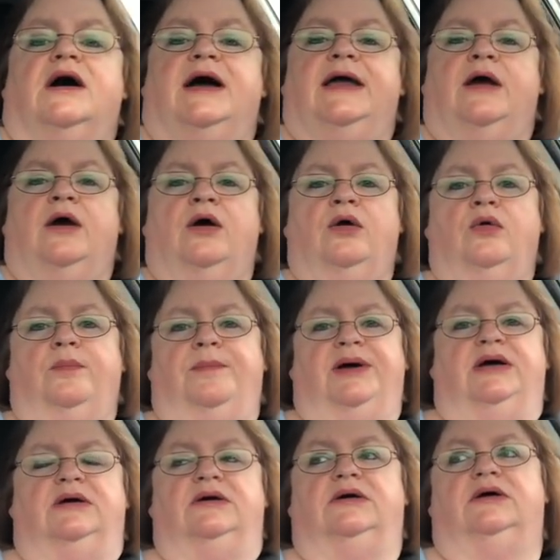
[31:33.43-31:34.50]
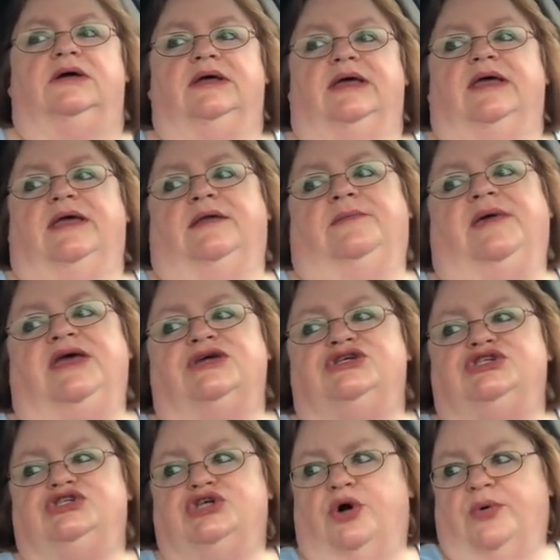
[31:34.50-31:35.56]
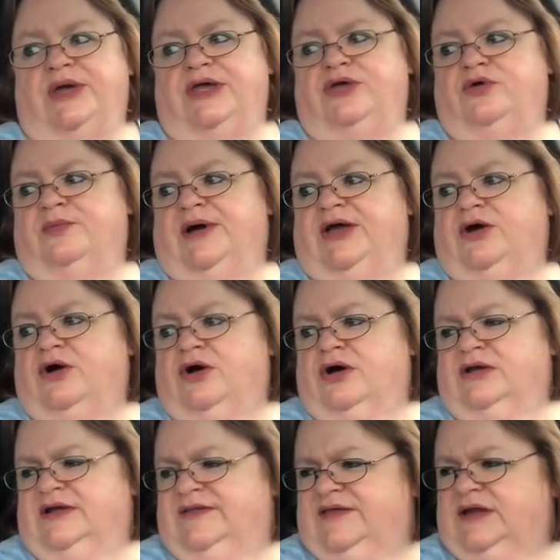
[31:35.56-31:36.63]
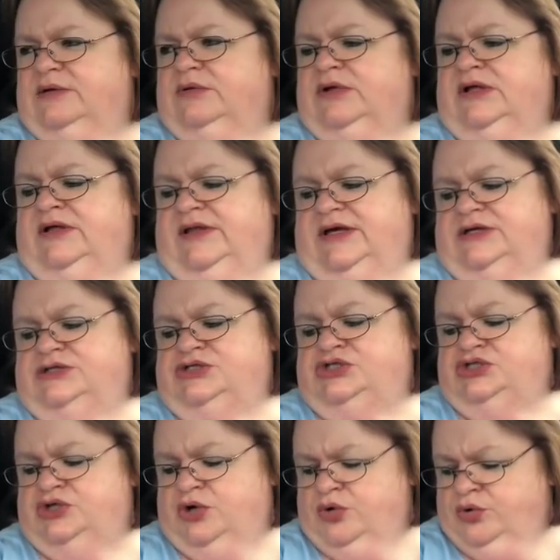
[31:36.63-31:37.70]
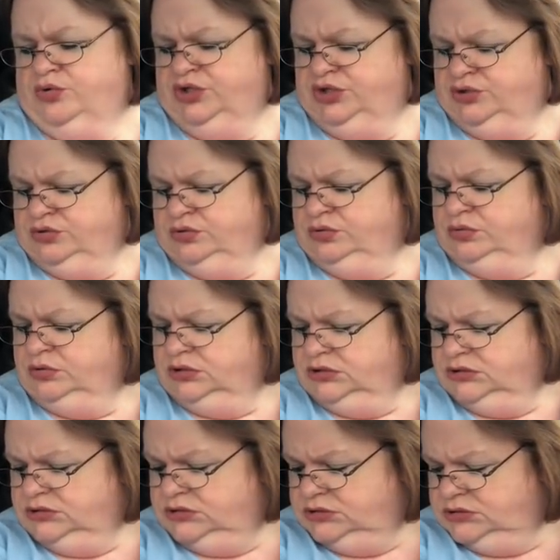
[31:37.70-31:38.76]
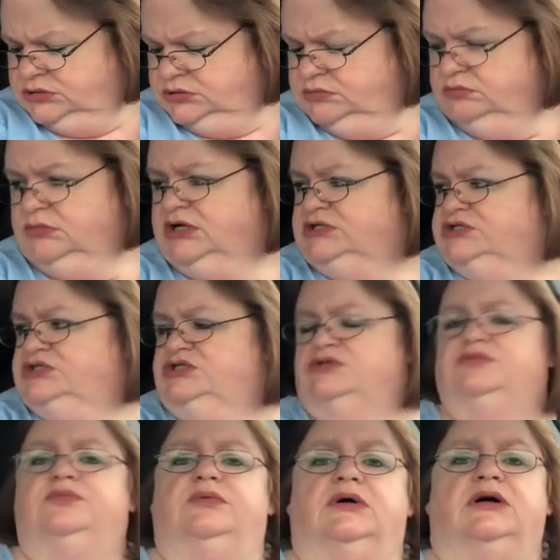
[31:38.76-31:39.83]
I hope in me showing you my car, not that I really like showed you much,